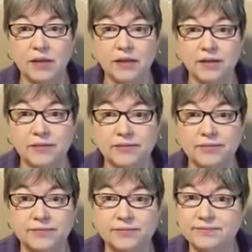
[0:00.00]
cleaner.
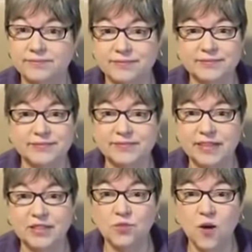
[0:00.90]

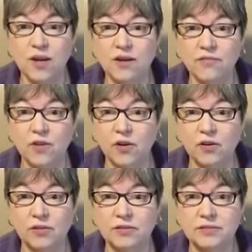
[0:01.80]
It's
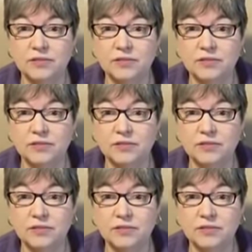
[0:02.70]
wonderful.